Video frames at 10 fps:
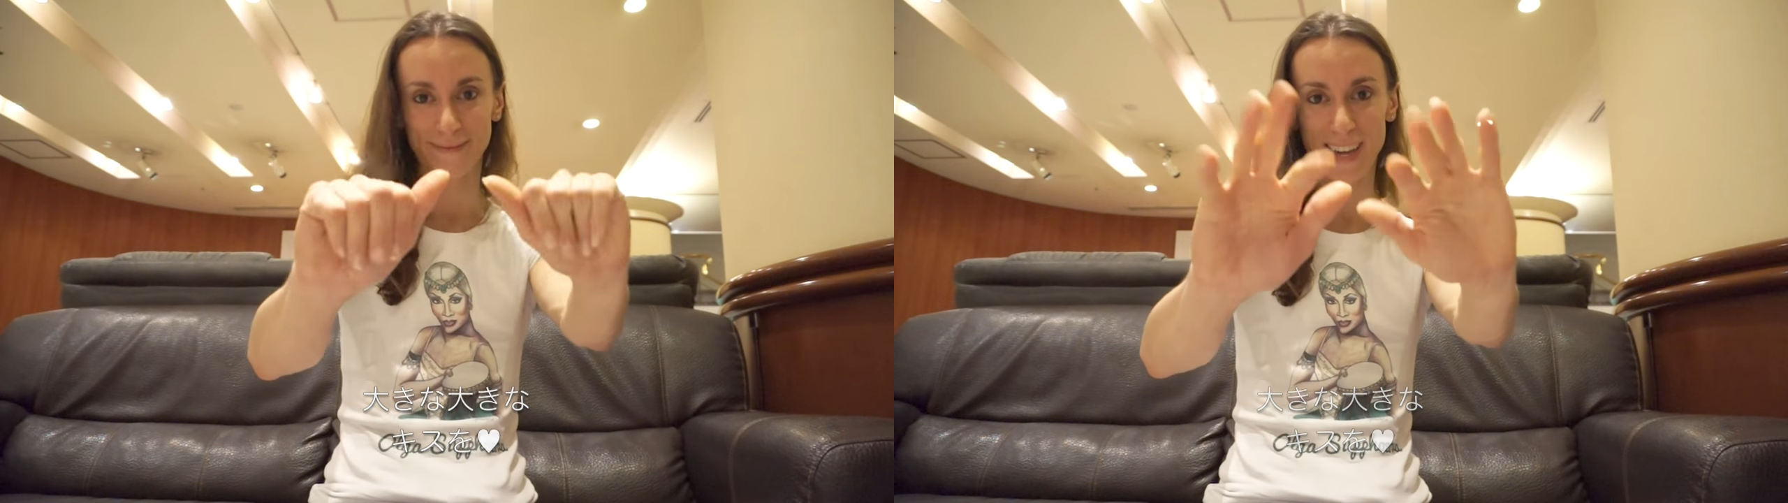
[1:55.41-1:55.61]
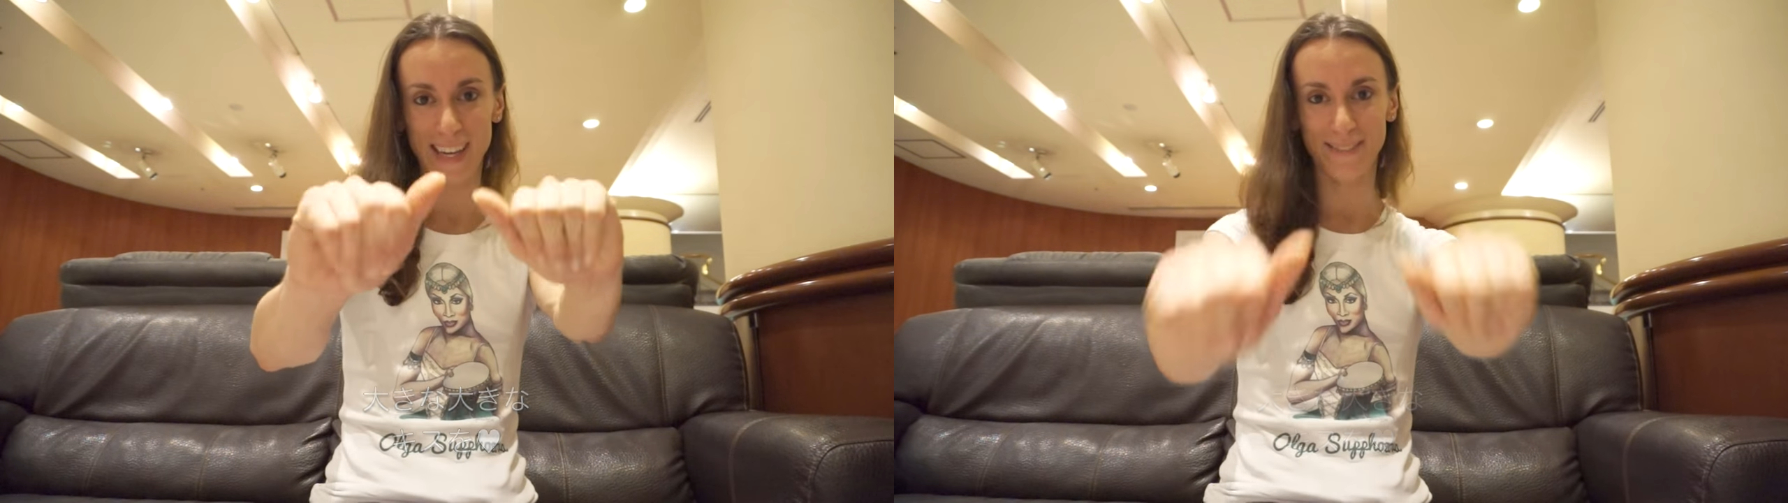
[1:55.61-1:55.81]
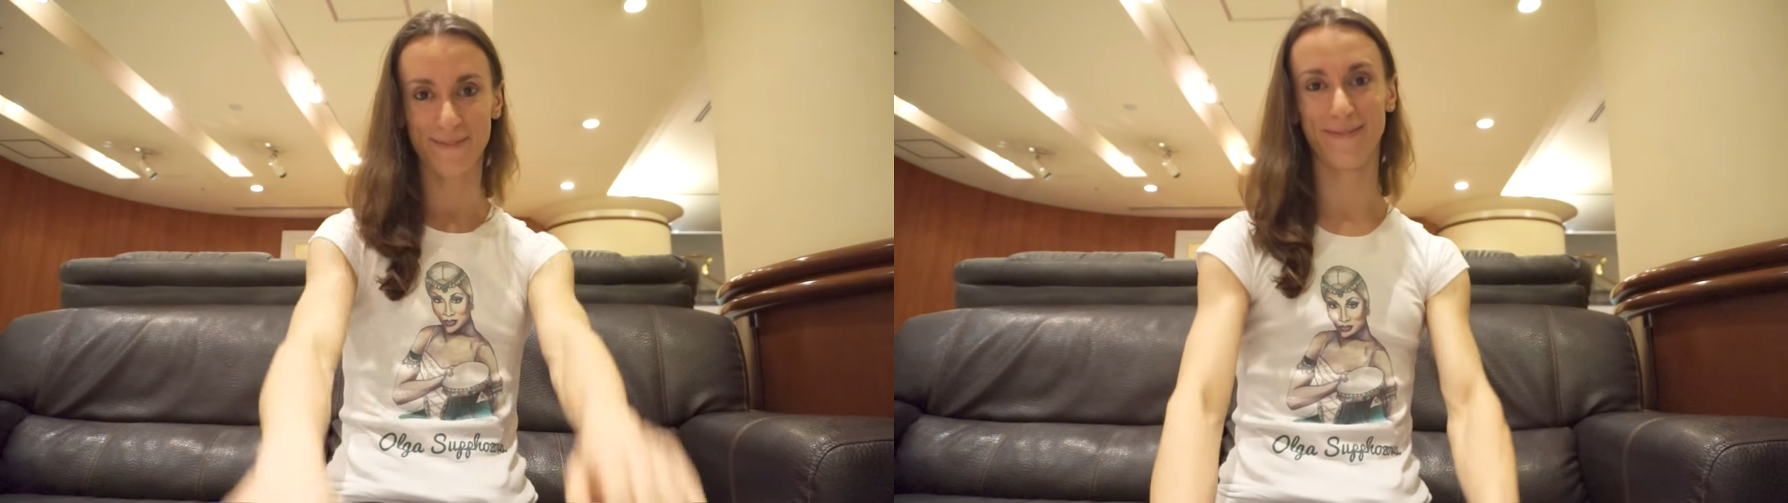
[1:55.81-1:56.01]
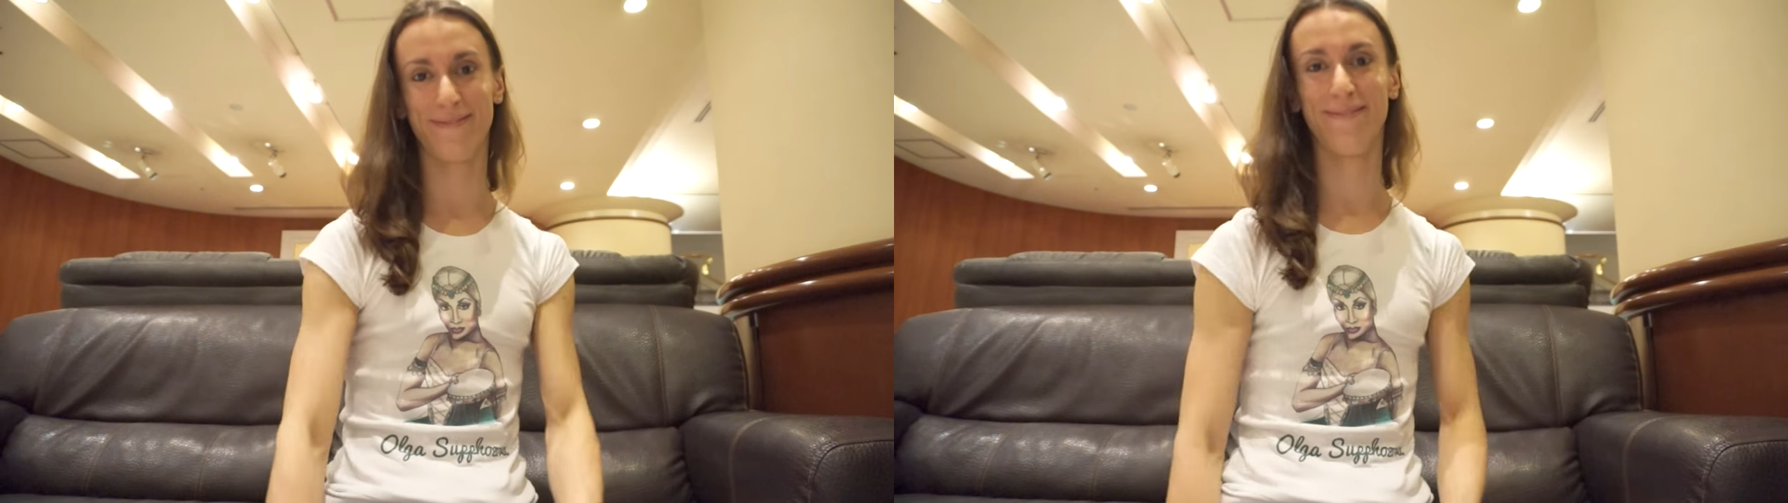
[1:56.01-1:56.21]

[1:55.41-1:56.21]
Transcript: Bye.